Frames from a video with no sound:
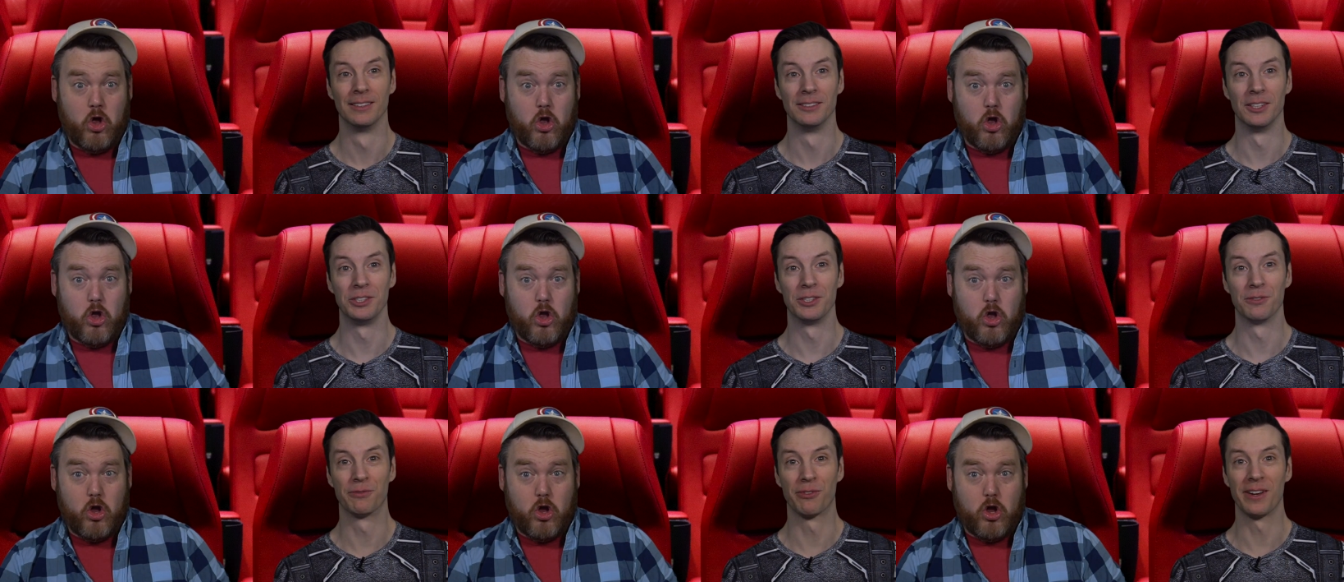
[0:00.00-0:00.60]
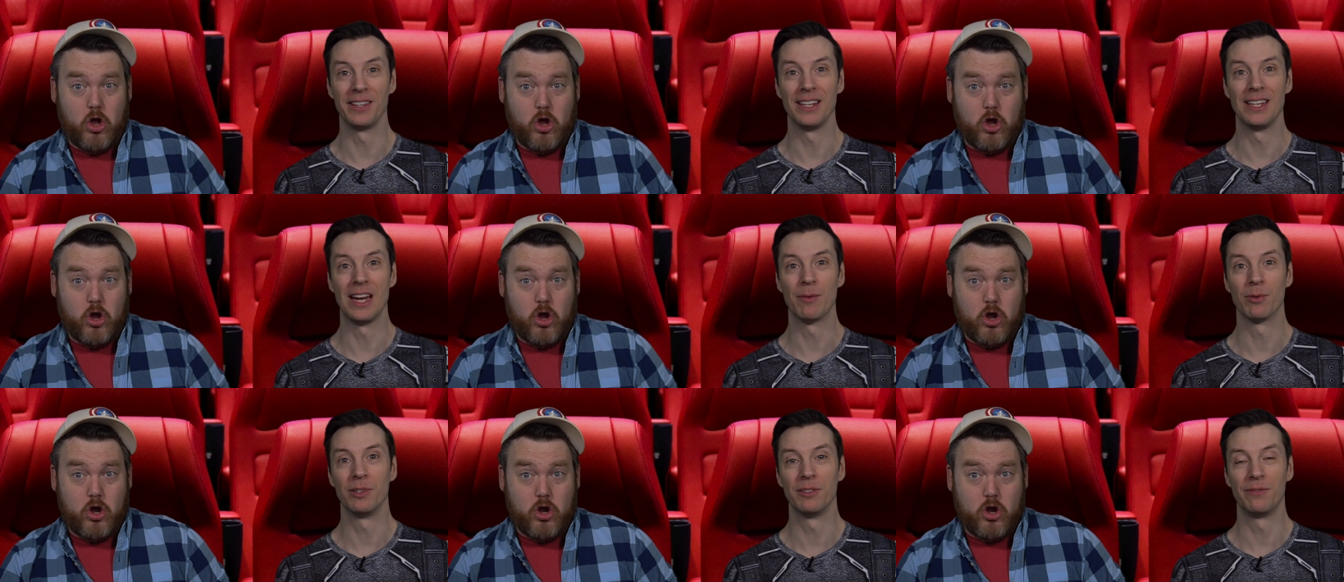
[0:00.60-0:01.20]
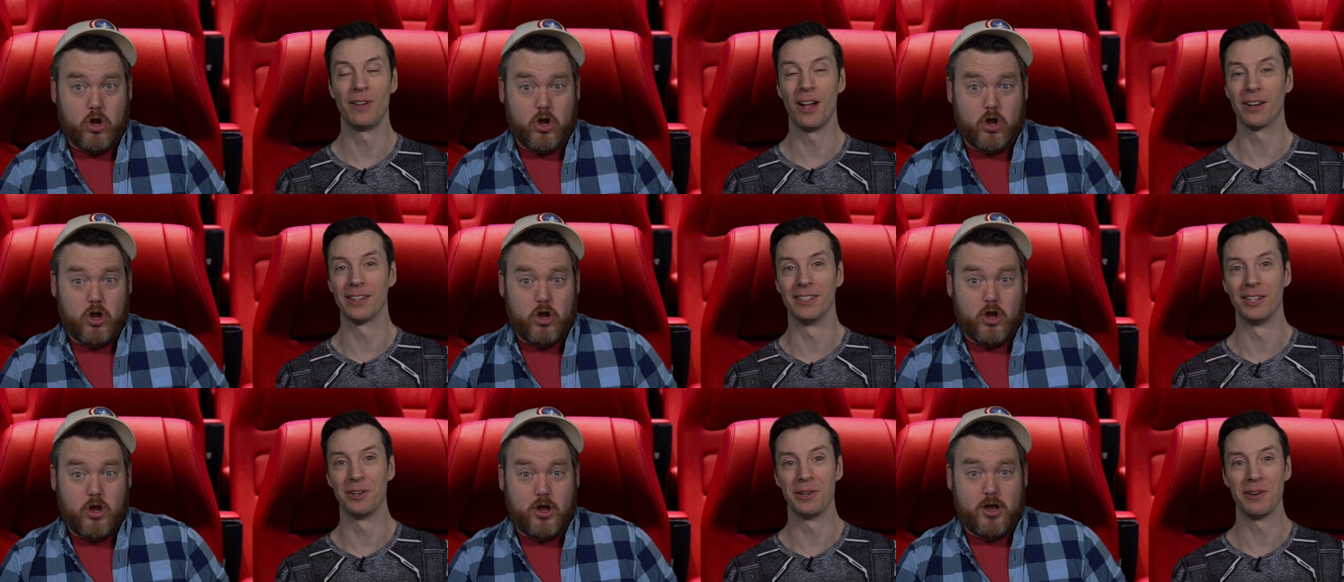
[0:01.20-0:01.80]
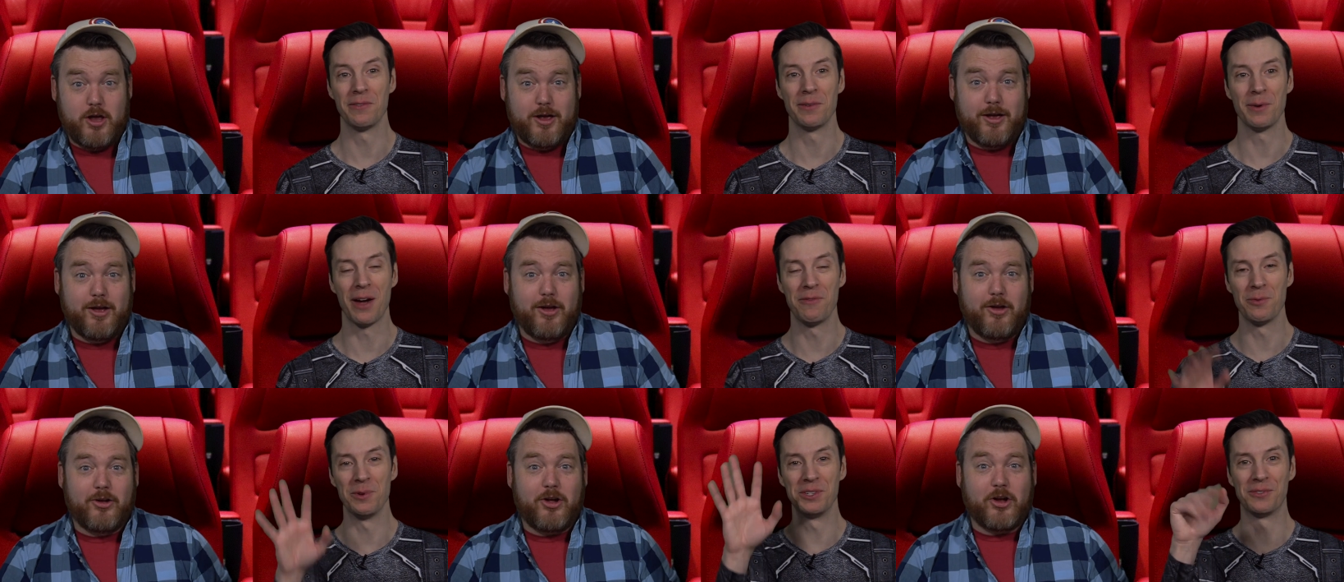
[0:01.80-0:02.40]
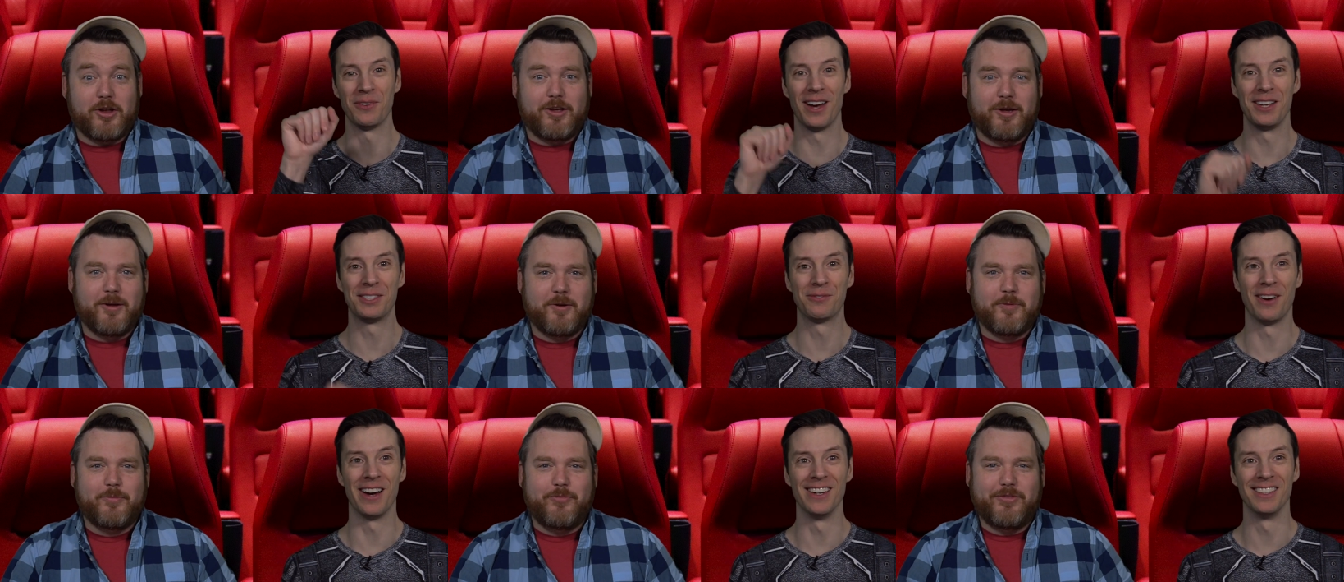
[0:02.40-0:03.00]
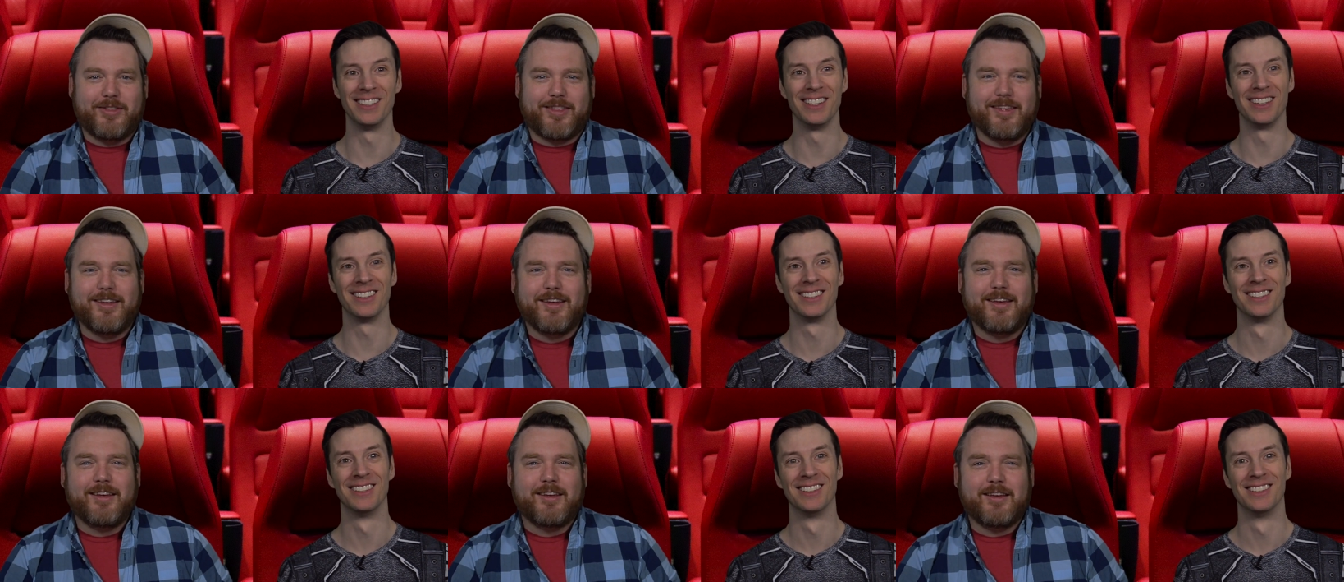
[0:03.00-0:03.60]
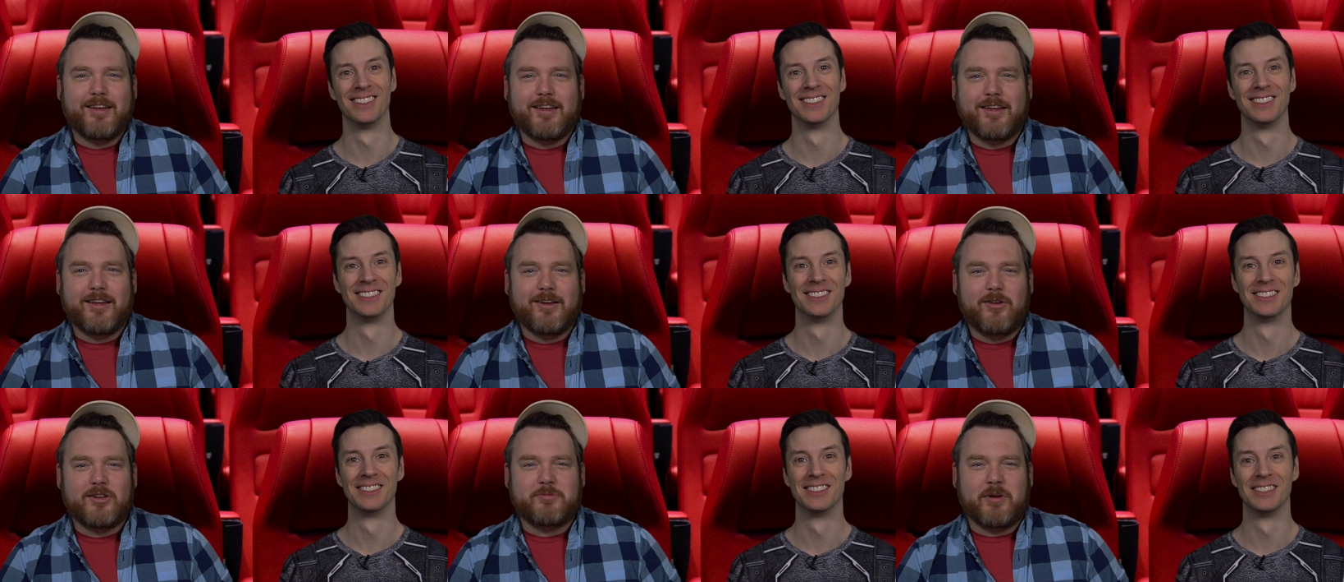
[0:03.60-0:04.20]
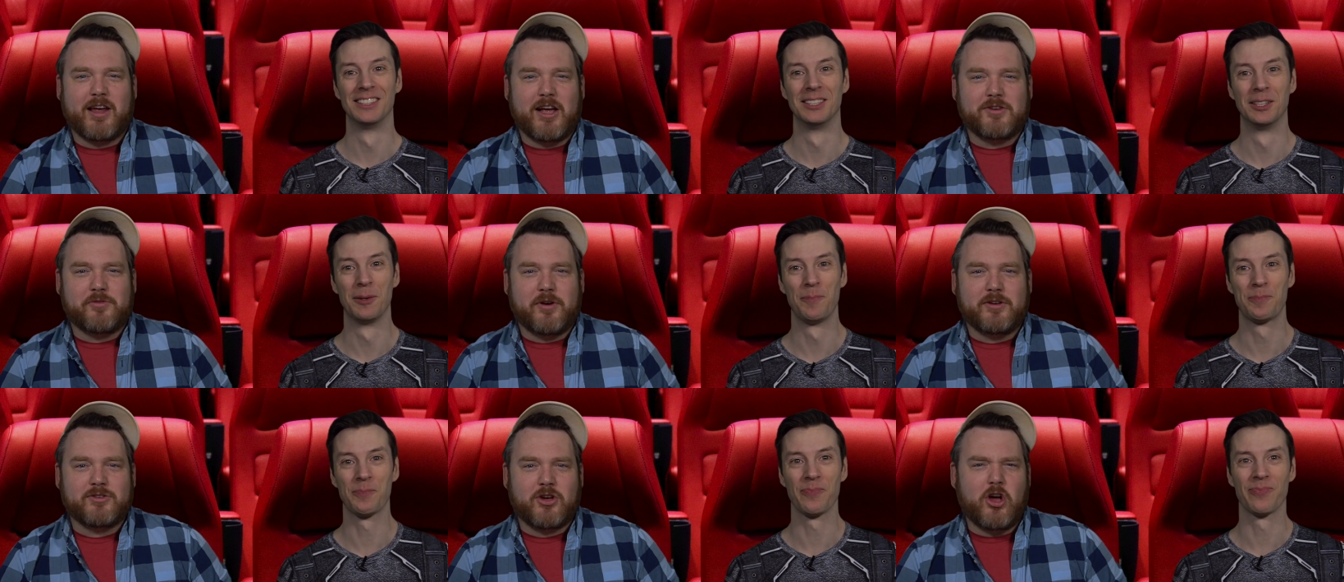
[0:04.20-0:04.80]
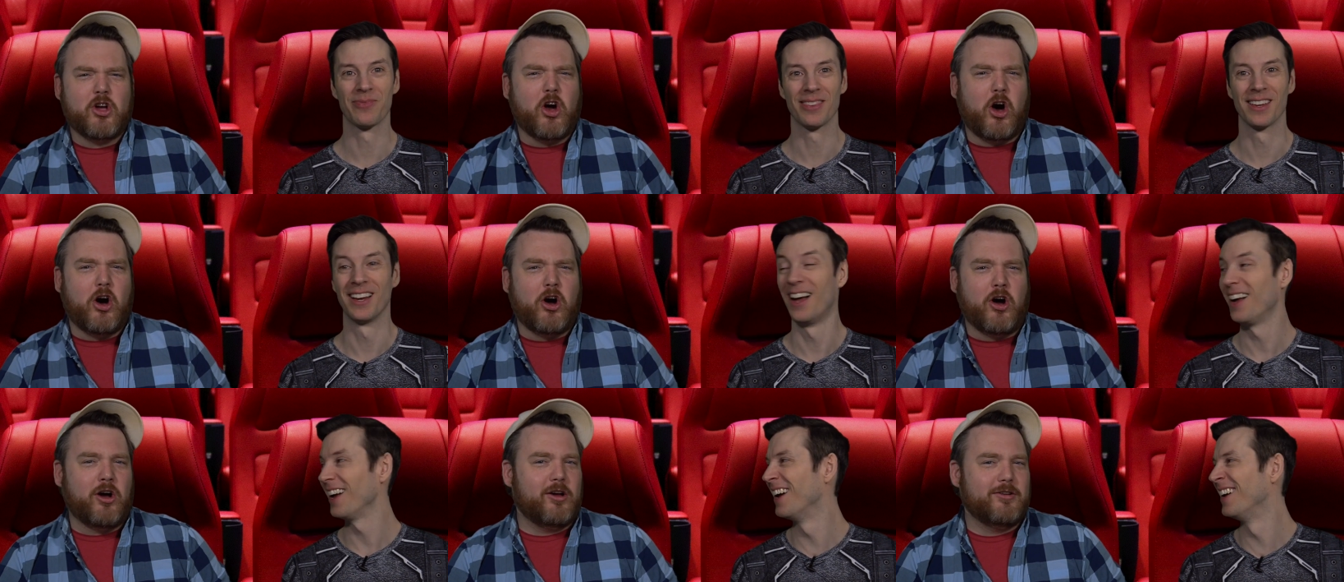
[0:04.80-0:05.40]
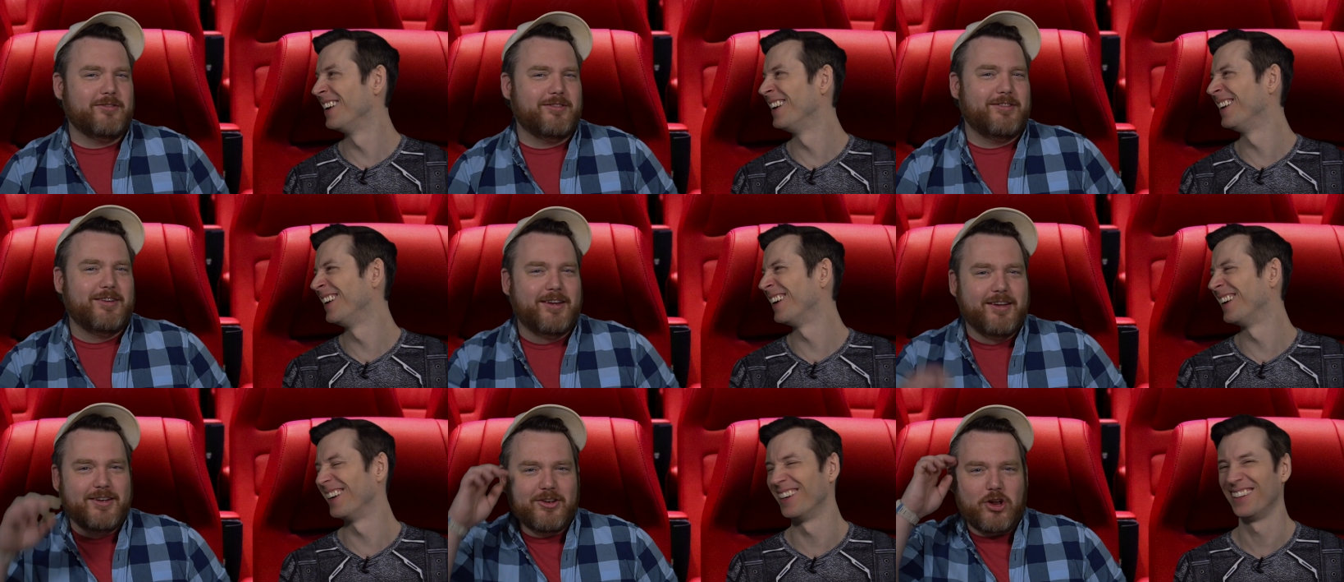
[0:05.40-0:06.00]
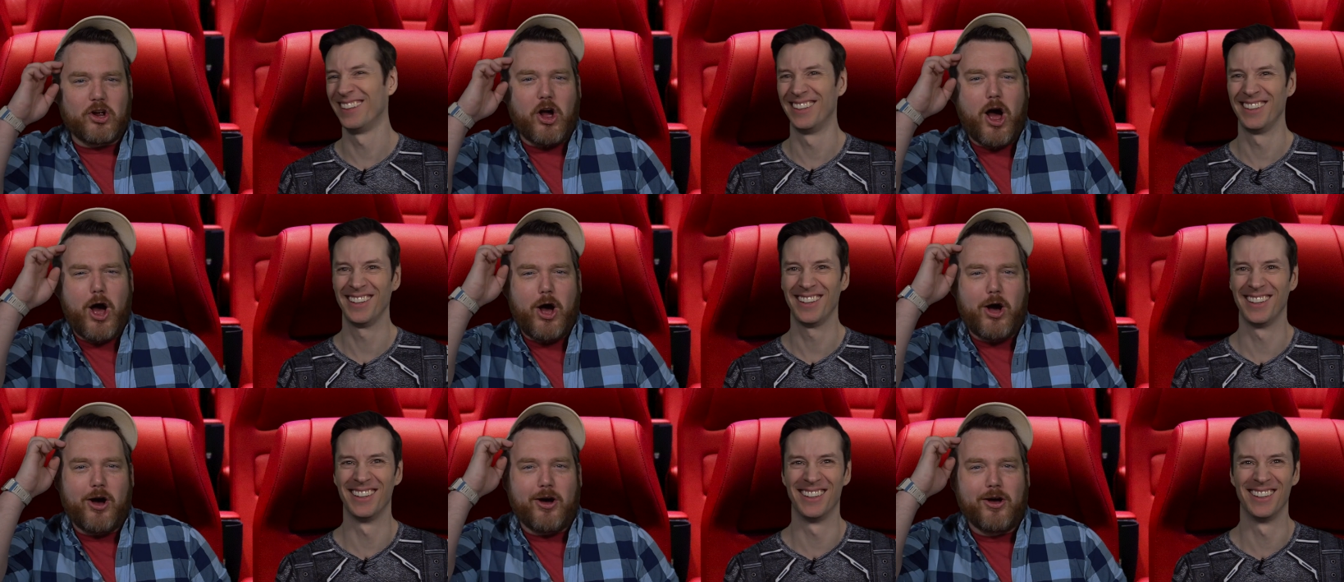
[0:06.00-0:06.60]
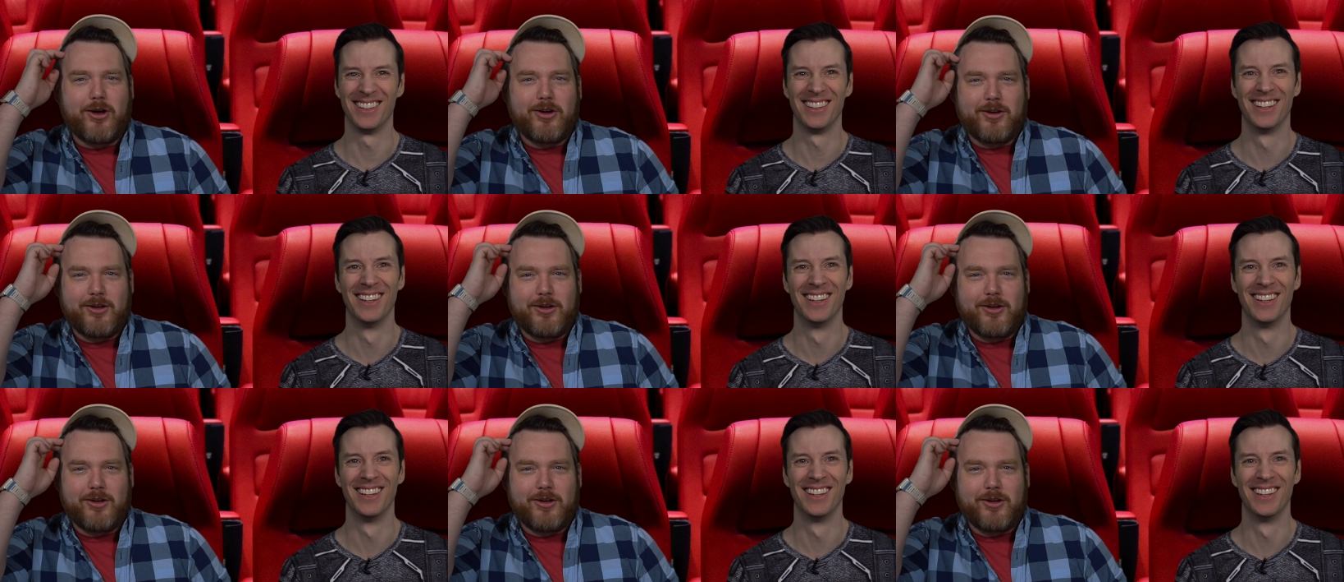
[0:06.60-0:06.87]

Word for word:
Speaker 1: Just your friendly neighborhood Falcon. Don't ever, everyone's fine, it's fine. Yeah.
Speaker 2: What's my catchphrase? Caw-caw? Yeah. Caw-caw!